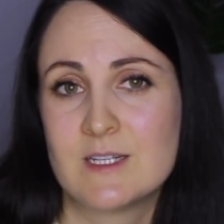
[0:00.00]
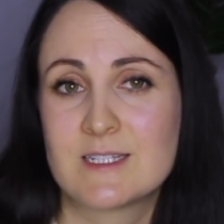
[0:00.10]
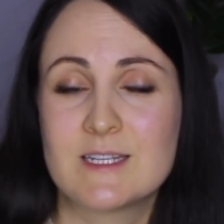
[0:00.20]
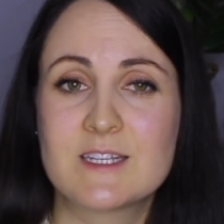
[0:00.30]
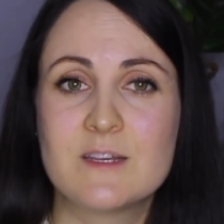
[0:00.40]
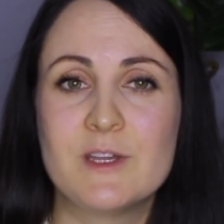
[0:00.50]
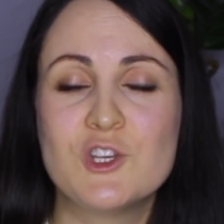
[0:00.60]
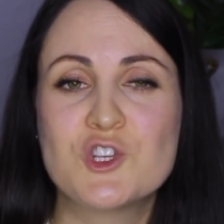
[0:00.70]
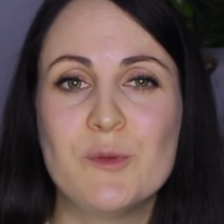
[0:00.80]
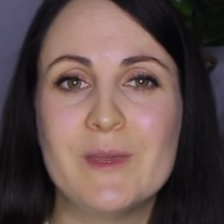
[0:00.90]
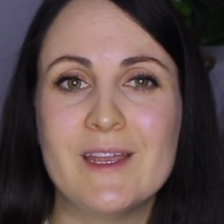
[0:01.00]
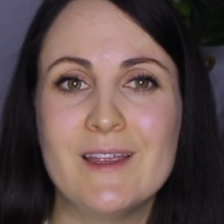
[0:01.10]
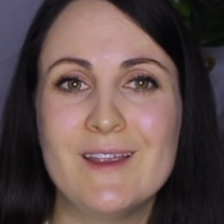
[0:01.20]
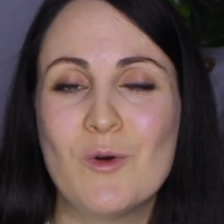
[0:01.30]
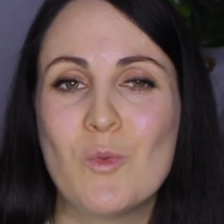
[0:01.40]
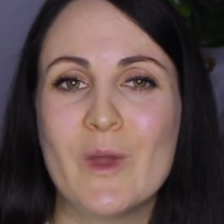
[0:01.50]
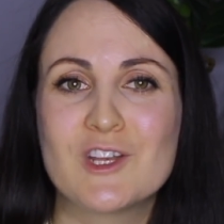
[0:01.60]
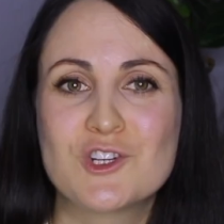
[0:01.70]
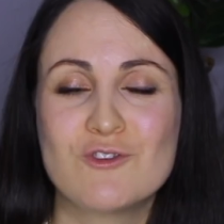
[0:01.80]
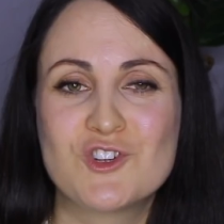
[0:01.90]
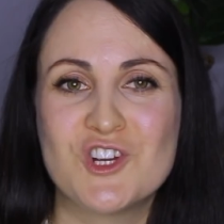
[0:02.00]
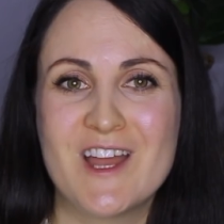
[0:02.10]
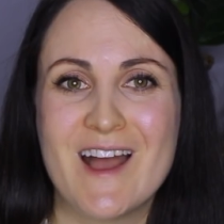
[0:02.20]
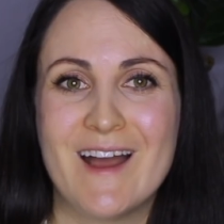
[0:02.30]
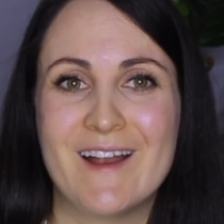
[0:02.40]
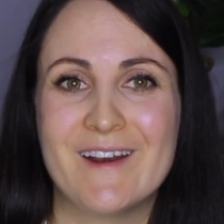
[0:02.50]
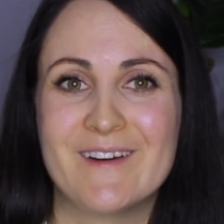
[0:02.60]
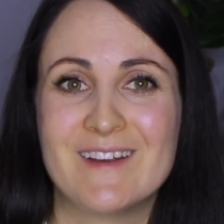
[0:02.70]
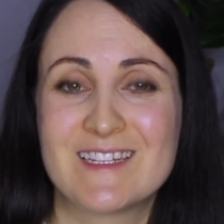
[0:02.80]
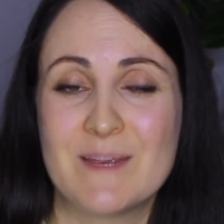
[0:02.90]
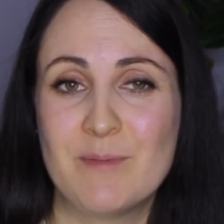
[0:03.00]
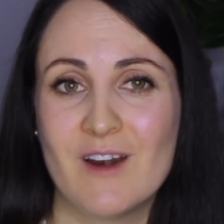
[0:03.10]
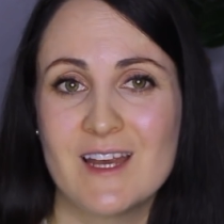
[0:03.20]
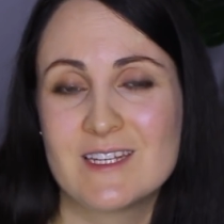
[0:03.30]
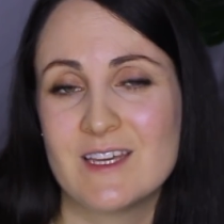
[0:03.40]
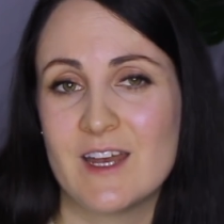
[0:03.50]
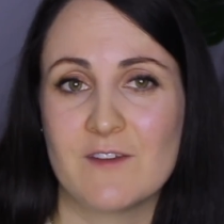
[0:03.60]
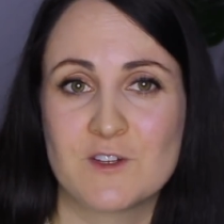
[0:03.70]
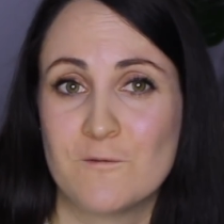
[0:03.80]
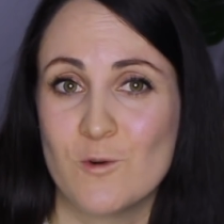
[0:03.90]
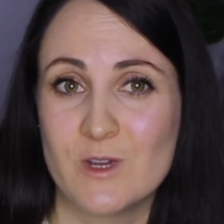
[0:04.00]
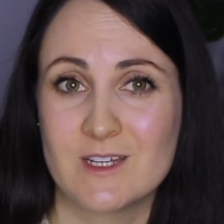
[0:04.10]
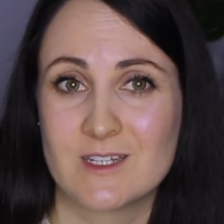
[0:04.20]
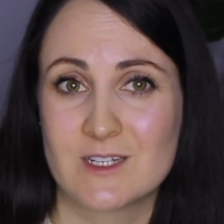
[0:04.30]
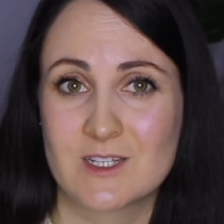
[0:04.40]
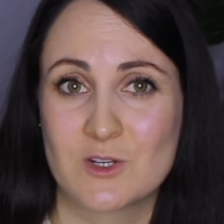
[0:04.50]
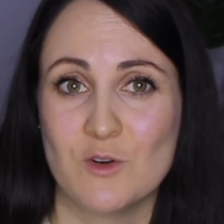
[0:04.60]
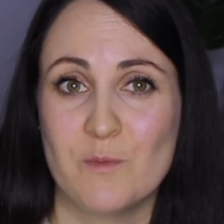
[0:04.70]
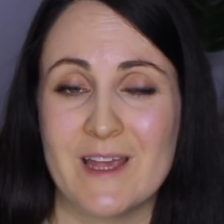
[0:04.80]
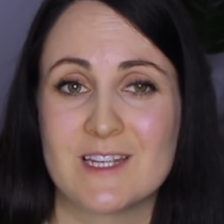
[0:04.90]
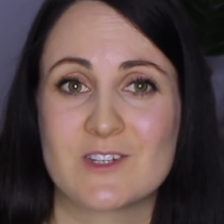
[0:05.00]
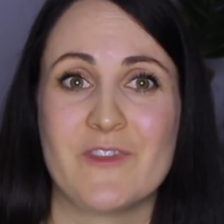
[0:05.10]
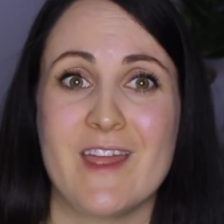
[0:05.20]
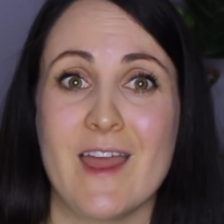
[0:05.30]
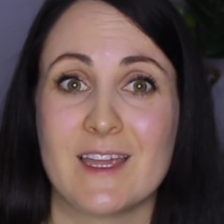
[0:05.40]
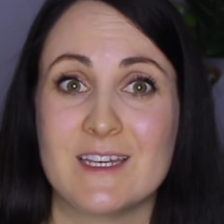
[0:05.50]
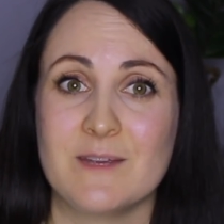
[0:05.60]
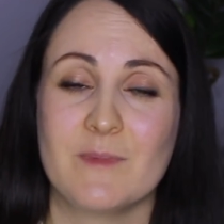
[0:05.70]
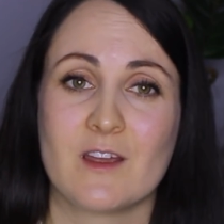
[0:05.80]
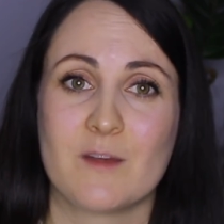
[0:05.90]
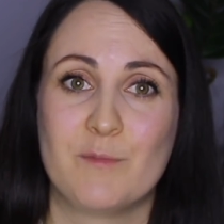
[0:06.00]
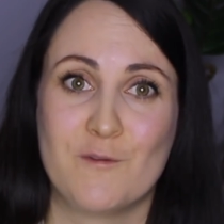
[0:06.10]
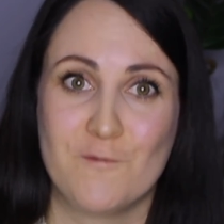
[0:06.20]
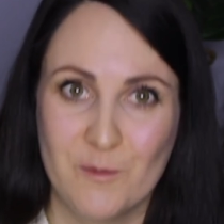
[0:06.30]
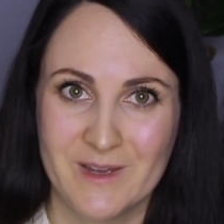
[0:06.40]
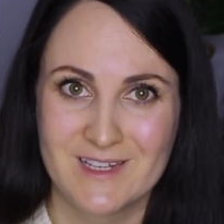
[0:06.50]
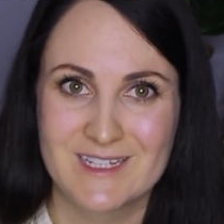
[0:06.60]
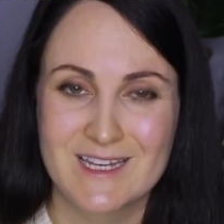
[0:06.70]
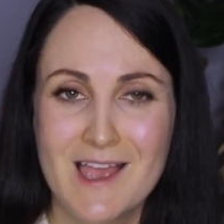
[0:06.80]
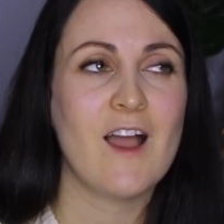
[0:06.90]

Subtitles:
system in Germany where children are separated after 4 years at school based on their academic performance.